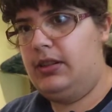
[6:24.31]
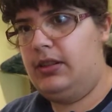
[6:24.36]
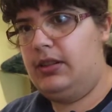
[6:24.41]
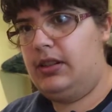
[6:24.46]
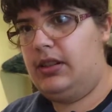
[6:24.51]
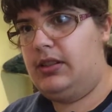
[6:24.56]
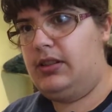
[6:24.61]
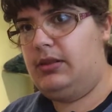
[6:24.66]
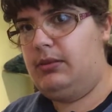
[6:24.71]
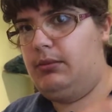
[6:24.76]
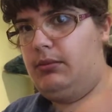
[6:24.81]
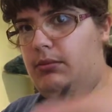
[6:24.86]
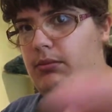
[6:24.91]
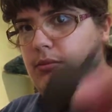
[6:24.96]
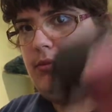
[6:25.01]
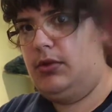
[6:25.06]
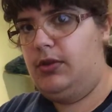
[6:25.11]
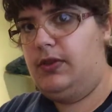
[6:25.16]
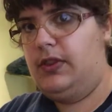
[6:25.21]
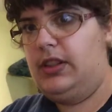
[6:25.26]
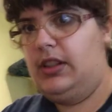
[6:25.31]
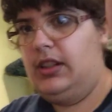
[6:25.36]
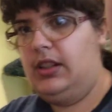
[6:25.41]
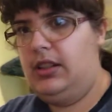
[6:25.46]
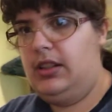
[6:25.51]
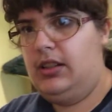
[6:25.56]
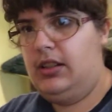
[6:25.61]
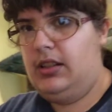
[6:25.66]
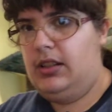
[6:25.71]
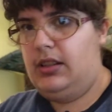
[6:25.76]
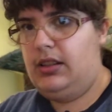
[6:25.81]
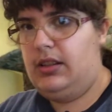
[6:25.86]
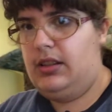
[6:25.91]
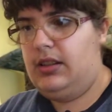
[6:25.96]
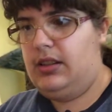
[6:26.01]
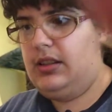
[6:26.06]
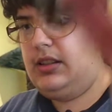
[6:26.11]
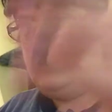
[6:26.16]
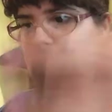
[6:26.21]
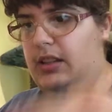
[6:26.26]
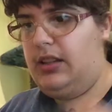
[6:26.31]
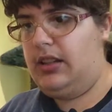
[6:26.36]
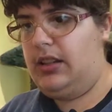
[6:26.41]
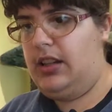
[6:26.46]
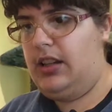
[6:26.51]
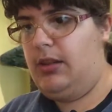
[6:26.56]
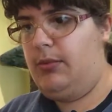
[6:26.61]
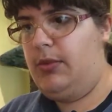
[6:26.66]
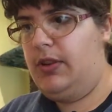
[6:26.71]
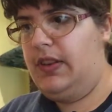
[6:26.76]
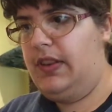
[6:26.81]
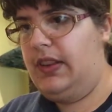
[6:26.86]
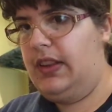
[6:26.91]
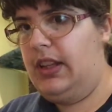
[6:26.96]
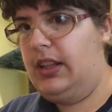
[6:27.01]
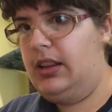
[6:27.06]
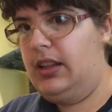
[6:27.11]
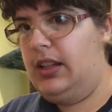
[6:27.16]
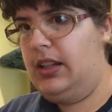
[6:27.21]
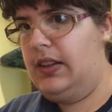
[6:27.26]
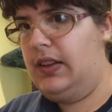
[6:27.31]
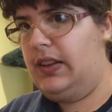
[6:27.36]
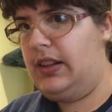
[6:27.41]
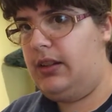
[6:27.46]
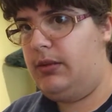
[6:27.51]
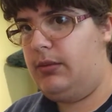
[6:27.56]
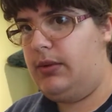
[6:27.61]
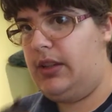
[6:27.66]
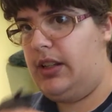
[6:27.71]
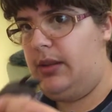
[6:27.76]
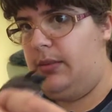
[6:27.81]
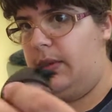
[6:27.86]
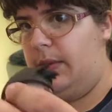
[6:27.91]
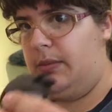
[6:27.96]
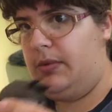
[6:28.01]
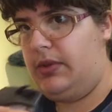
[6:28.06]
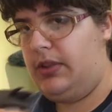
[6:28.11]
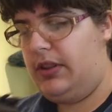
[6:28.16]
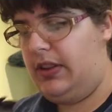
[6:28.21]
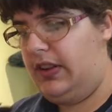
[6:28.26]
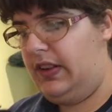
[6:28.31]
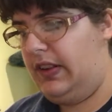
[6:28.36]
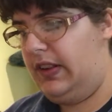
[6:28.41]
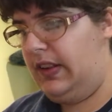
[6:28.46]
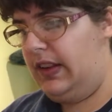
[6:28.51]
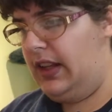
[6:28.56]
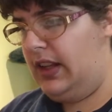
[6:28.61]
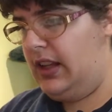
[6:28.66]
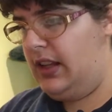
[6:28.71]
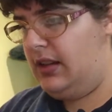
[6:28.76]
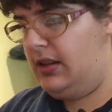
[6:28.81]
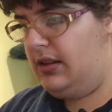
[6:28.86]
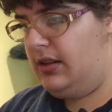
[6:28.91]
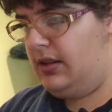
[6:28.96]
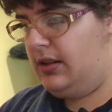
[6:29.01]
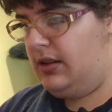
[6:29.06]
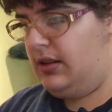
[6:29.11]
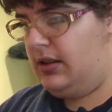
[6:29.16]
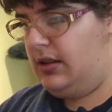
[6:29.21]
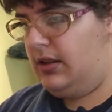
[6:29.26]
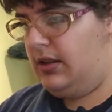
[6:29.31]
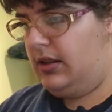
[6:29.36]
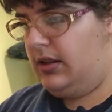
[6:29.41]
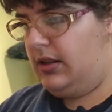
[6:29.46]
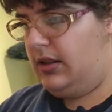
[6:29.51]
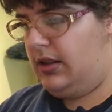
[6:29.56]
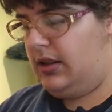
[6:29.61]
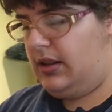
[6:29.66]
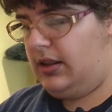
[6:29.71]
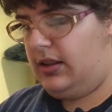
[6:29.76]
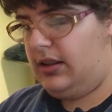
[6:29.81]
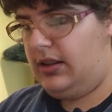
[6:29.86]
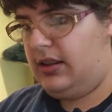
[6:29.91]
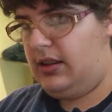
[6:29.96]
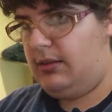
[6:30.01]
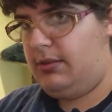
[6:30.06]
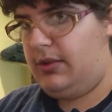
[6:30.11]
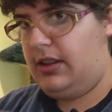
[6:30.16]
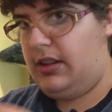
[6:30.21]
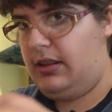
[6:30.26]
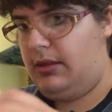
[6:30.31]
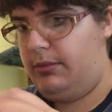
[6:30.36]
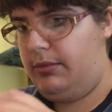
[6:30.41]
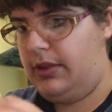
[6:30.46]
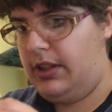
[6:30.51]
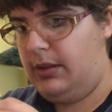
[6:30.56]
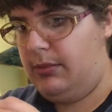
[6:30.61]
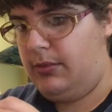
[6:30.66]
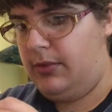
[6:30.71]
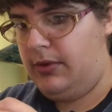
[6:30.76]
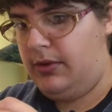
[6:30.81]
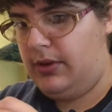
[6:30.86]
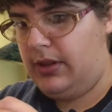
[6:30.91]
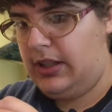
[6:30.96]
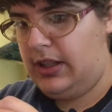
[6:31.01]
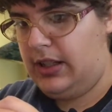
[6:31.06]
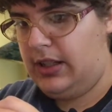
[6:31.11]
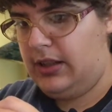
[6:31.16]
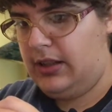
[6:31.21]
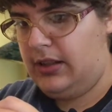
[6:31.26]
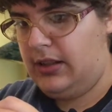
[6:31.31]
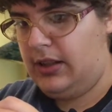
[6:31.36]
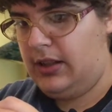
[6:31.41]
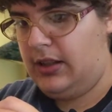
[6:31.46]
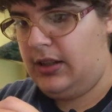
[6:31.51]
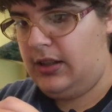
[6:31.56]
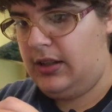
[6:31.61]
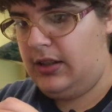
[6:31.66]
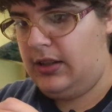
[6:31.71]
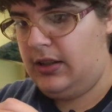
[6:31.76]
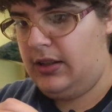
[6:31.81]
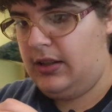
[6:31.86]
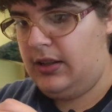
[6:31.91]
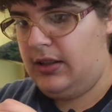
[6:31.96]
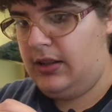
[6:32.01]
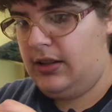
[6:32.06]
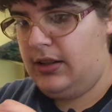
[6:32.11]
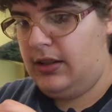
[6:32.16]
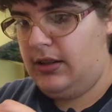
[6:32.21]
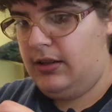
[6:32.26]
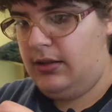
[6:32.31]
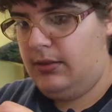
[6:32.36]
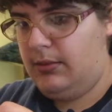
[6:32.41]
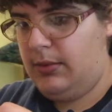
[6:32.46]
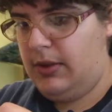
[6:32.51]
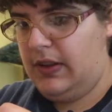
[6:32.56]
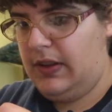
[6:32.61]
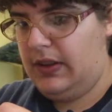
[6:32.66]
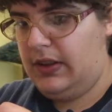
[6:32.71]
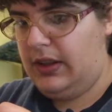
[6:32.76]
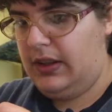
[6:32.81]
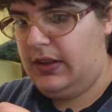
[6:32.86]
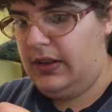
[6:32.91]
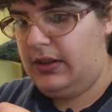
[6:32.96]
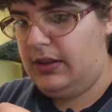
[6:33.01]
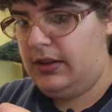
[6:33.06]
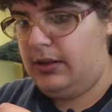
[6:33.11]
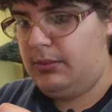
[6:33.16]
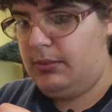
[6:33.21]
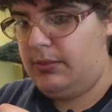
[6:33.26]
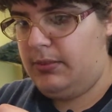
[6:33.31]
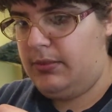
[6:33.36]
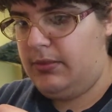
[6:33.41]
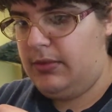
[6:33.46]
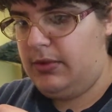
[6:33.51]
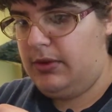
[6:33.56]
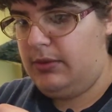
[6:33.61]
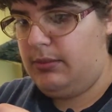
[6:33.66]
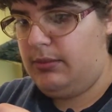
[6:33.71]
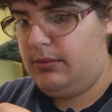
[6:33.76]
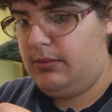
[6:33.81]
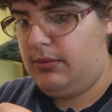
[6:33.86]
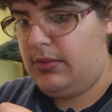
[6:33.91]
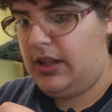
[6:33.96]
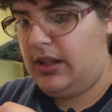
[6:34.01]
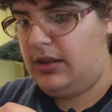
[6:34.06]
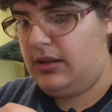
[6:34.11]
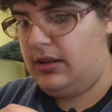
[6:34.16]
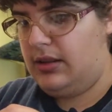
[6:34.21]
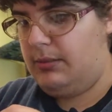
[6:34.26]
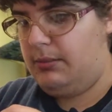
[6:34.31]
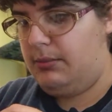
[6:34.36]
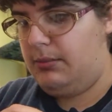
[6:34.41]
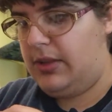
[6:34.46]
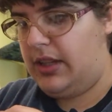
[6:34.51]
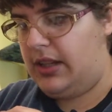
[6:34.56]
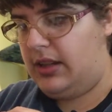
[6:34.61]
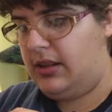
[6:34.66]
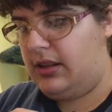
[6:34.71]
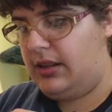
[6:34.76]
Need to move the camera slightly so that way people could see. Dip it in the primer and basically start painting.